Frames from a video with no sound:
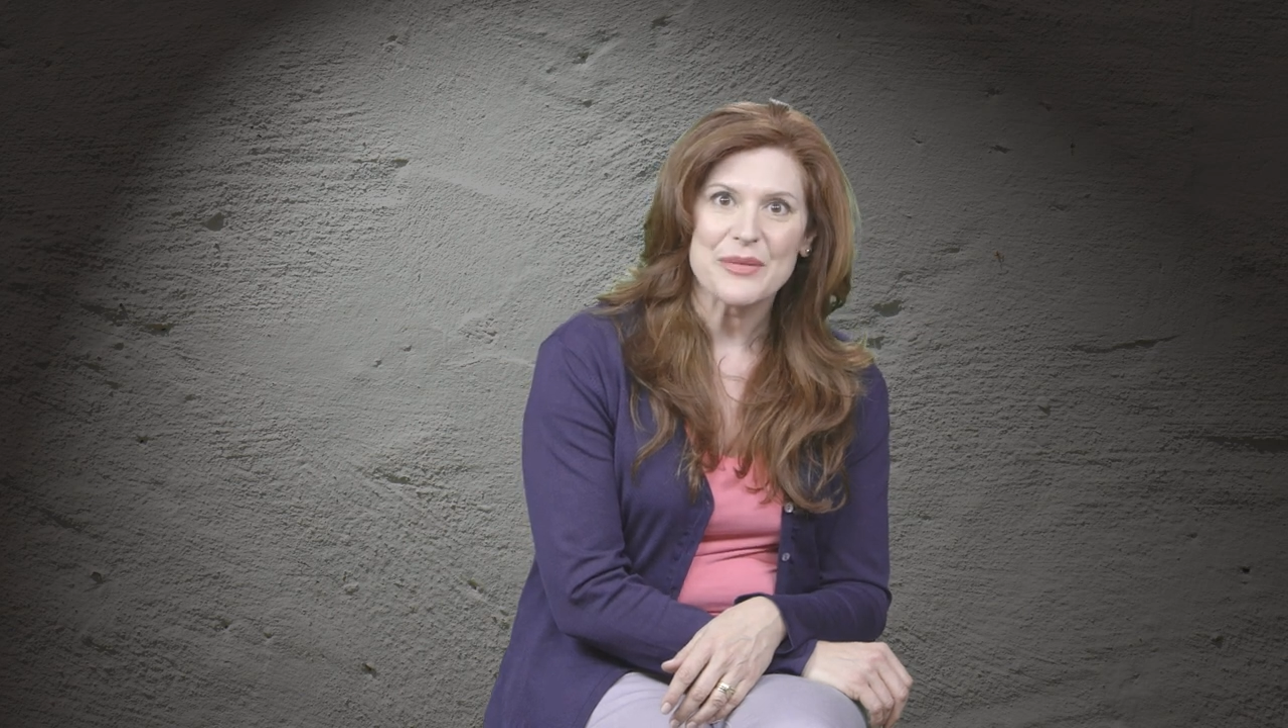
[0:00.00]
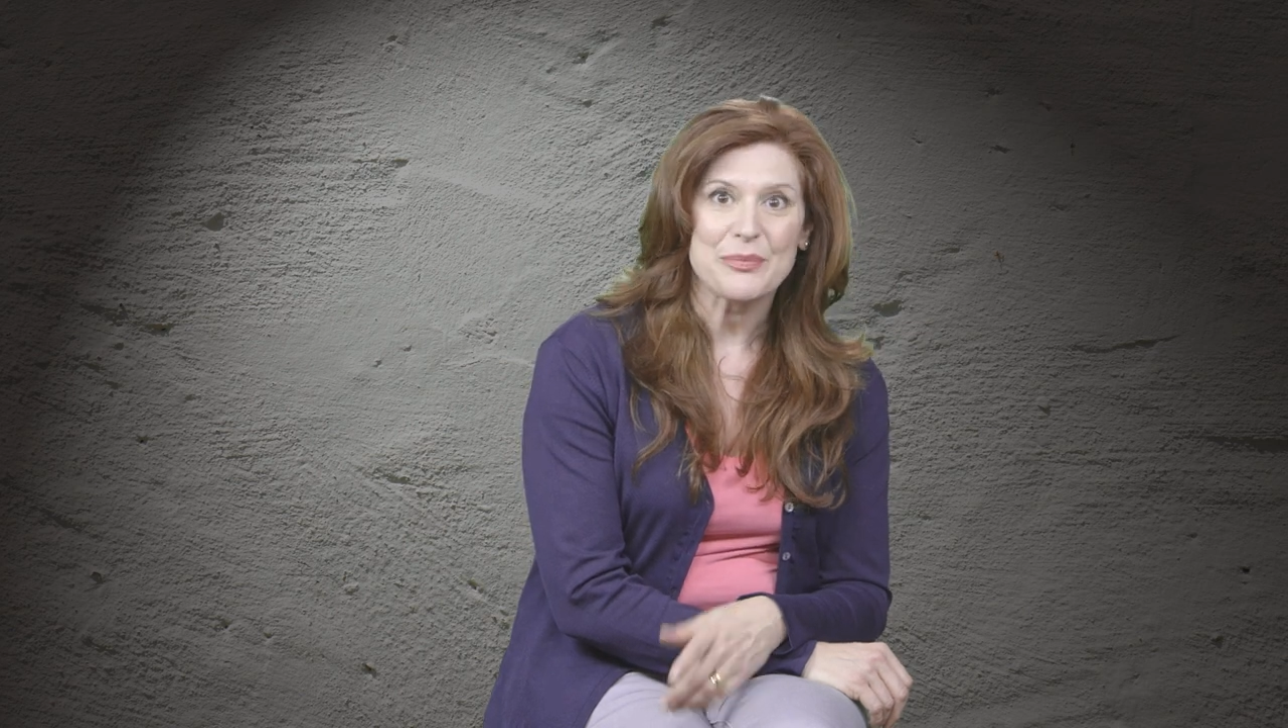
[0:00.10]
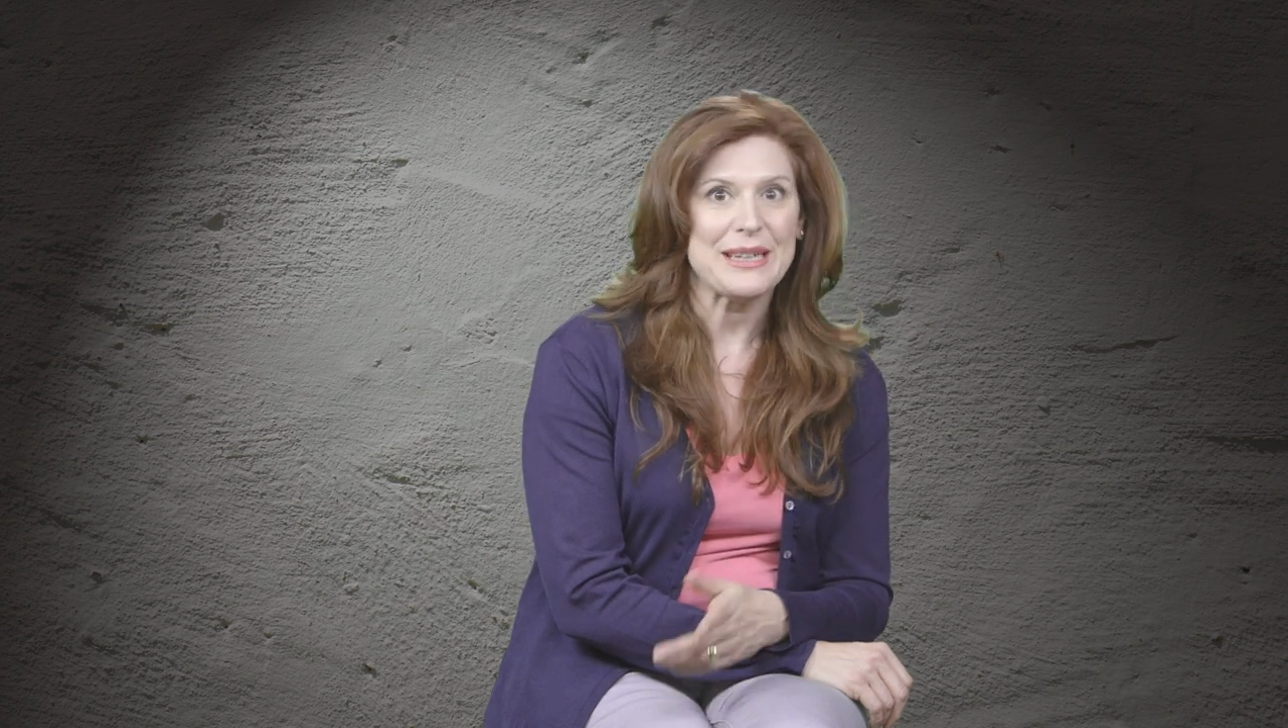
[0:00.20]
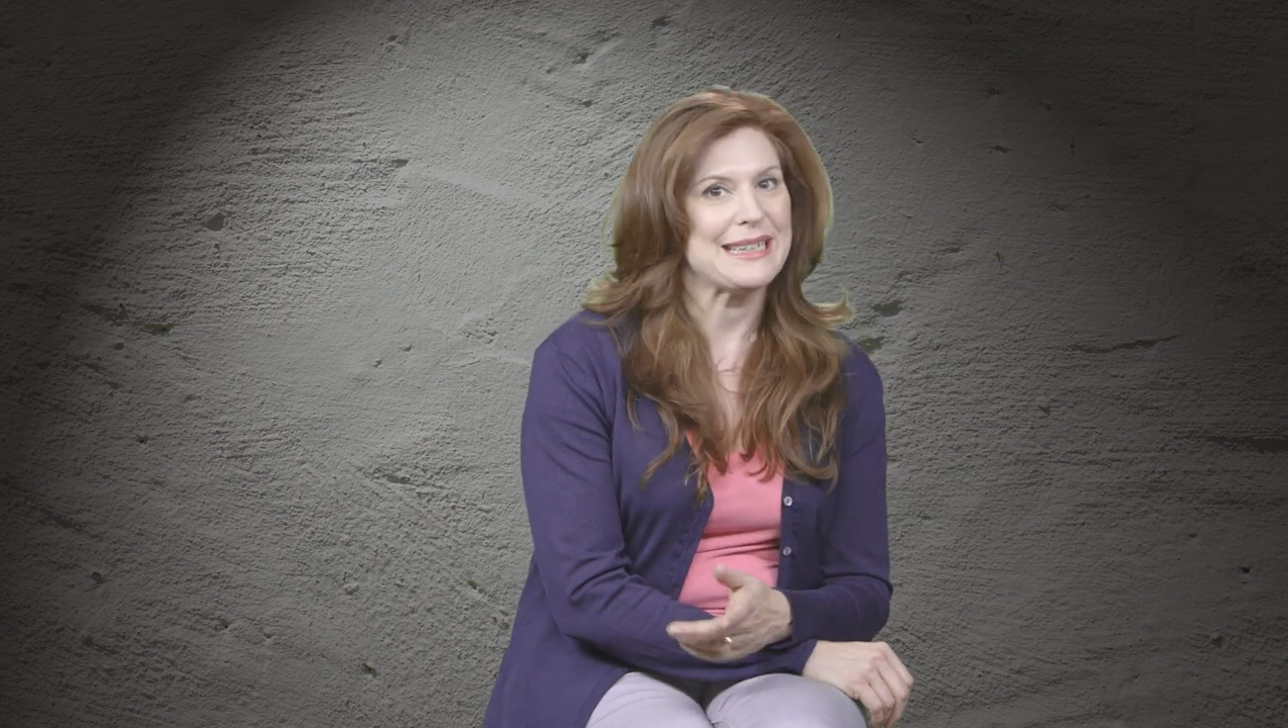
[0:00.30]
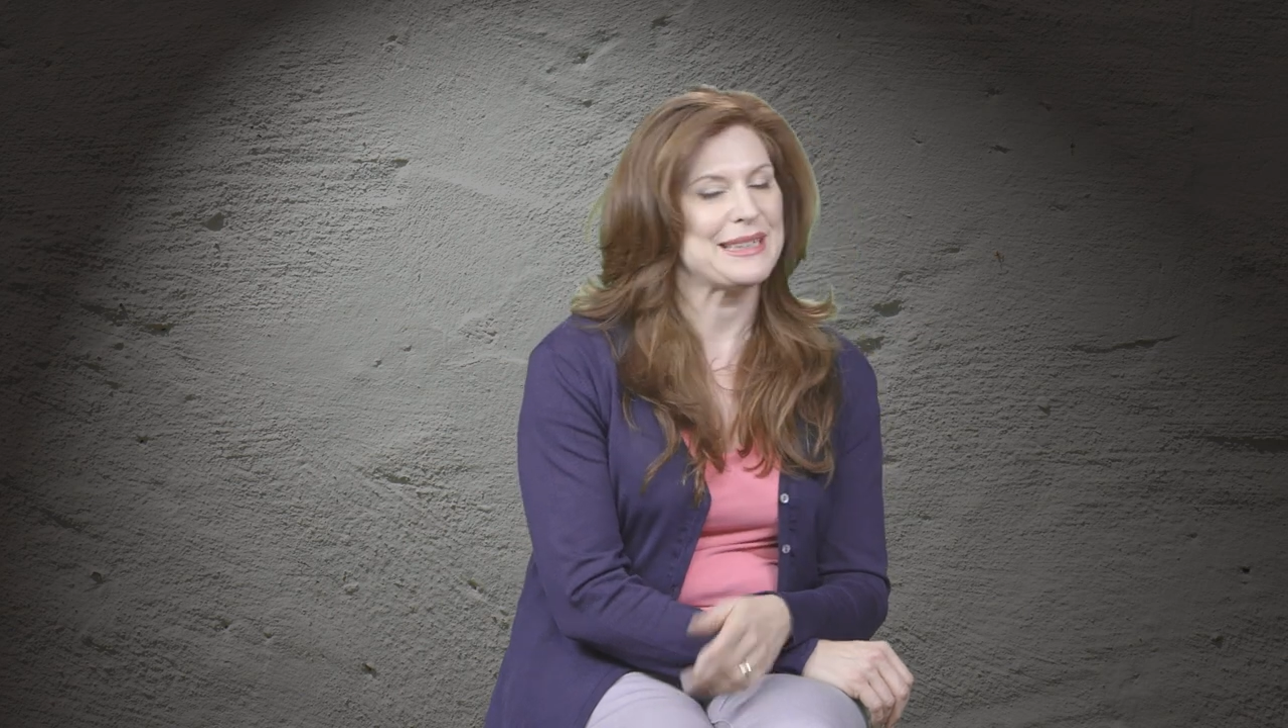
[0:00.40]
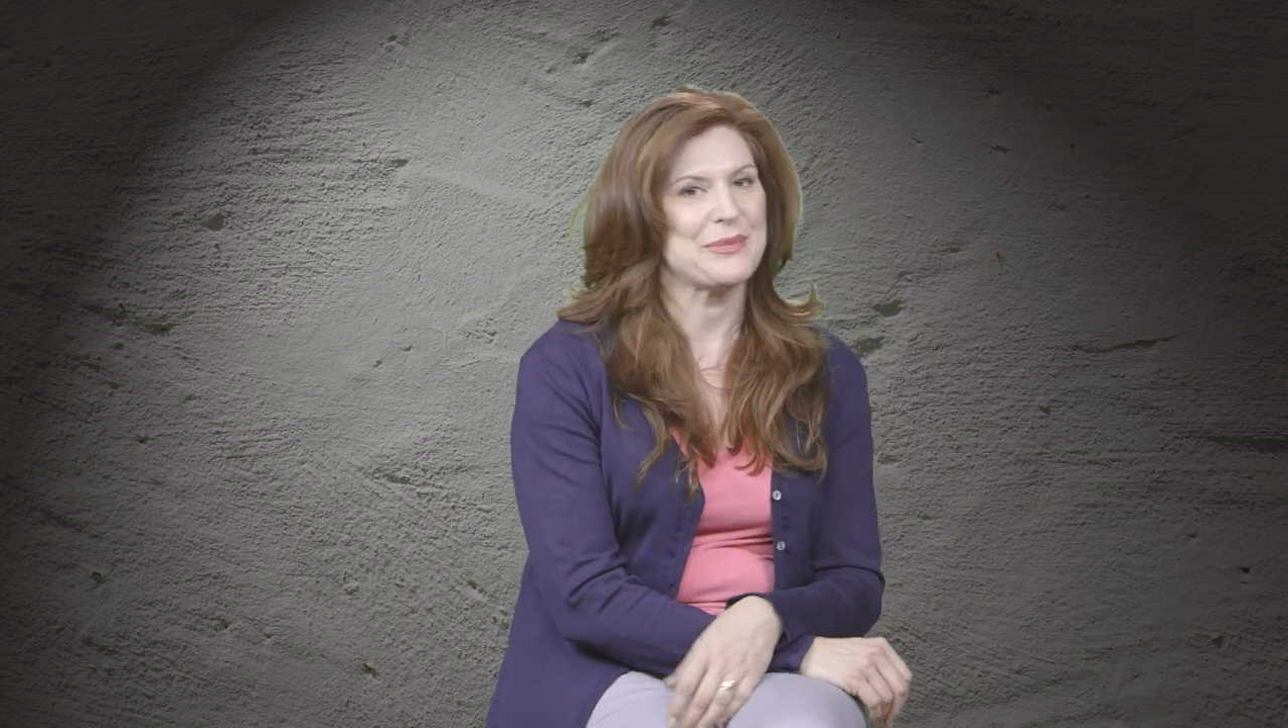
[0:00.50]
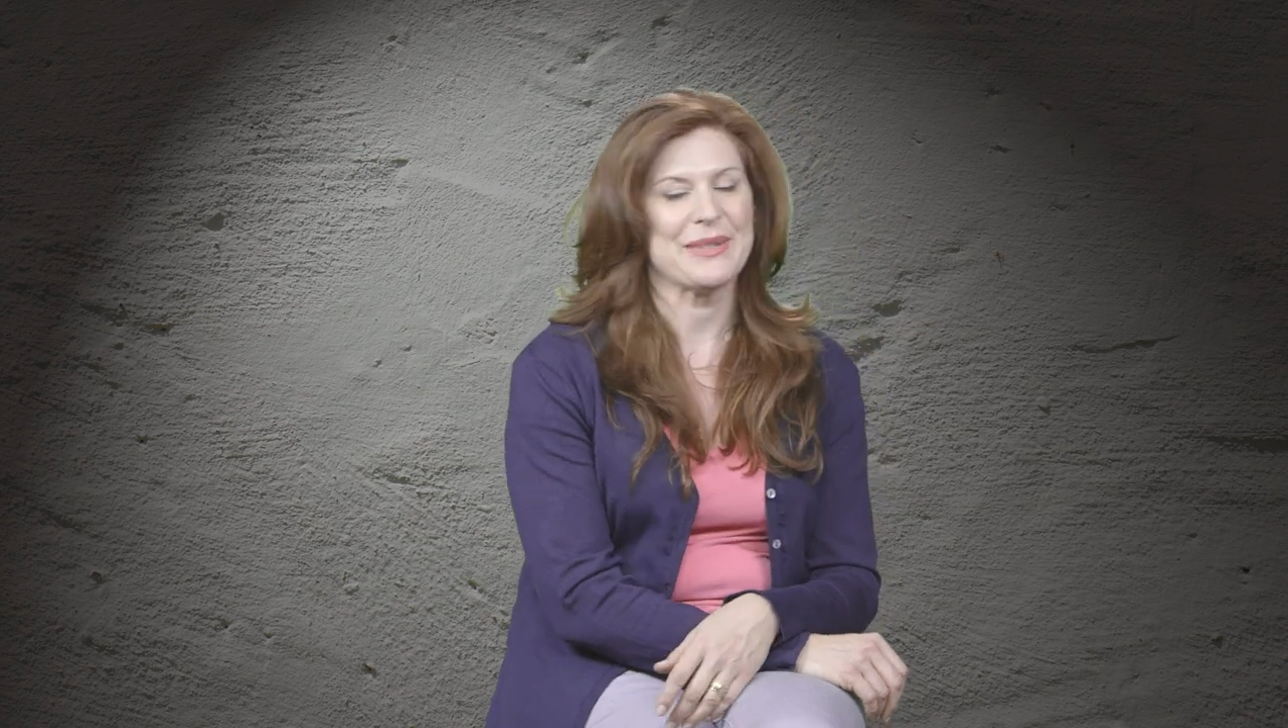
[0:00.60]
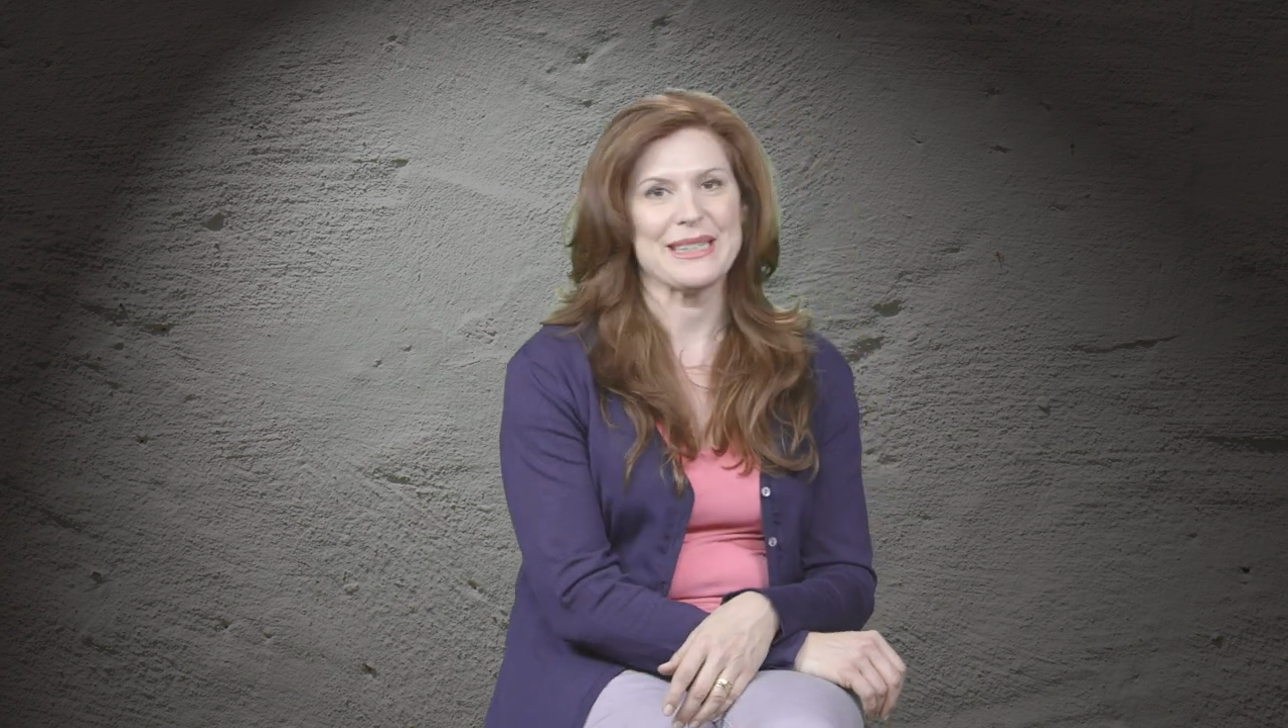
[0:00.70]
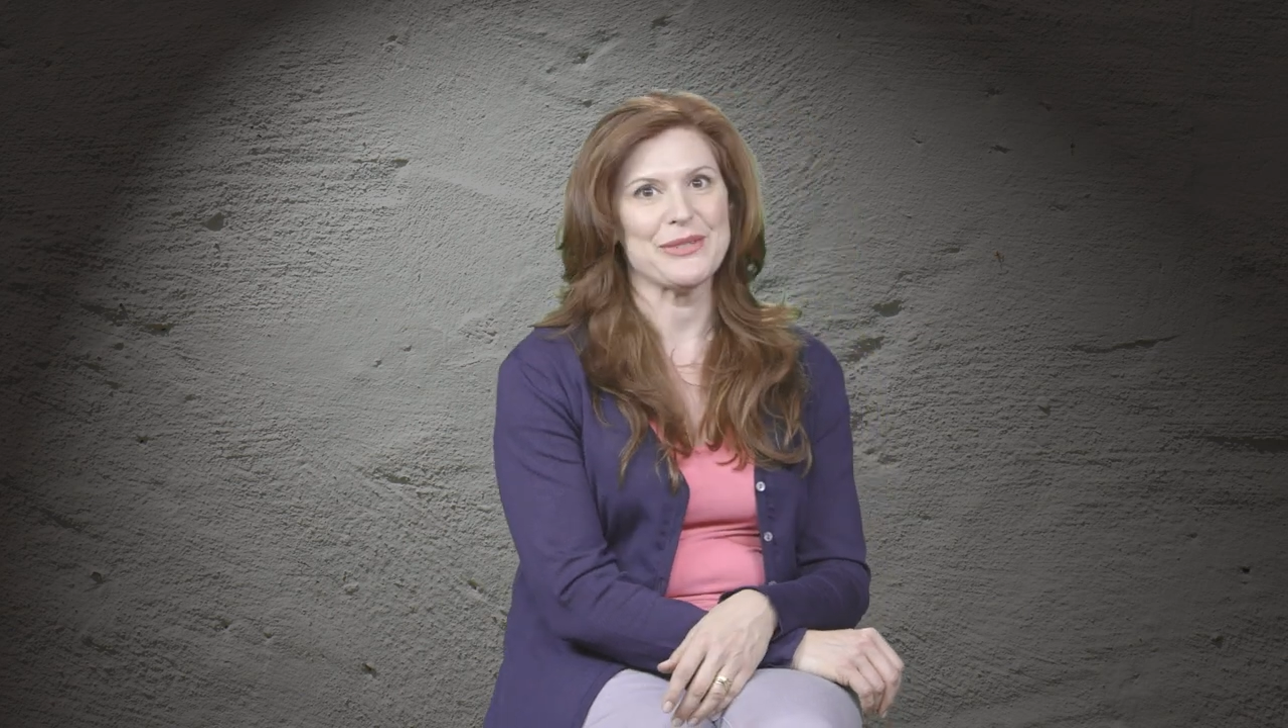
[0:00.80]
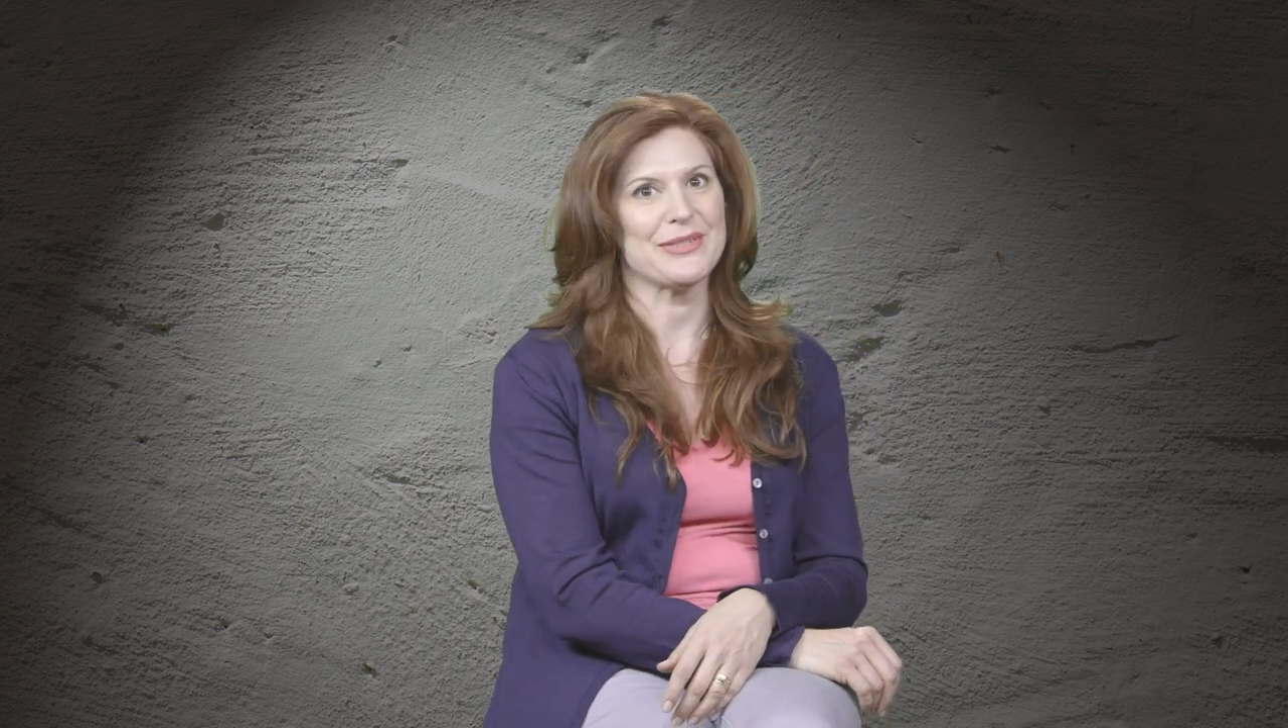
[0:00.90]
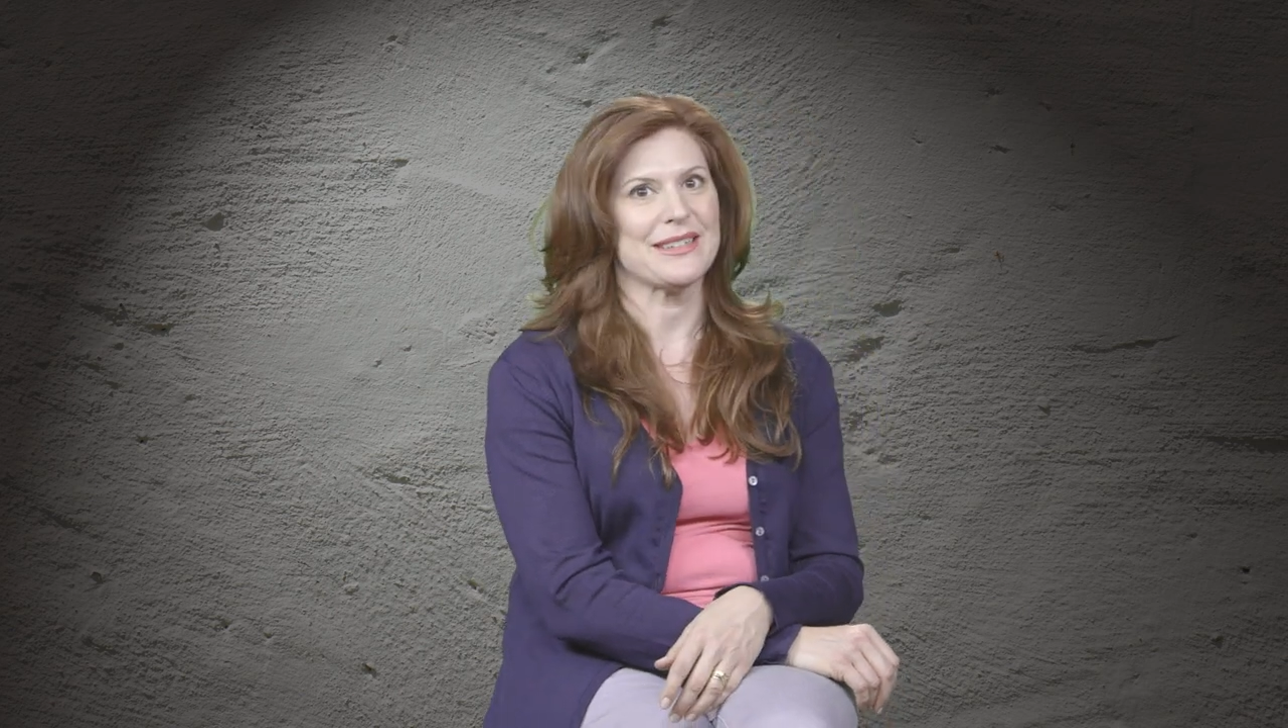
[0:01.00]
Being in the middle of a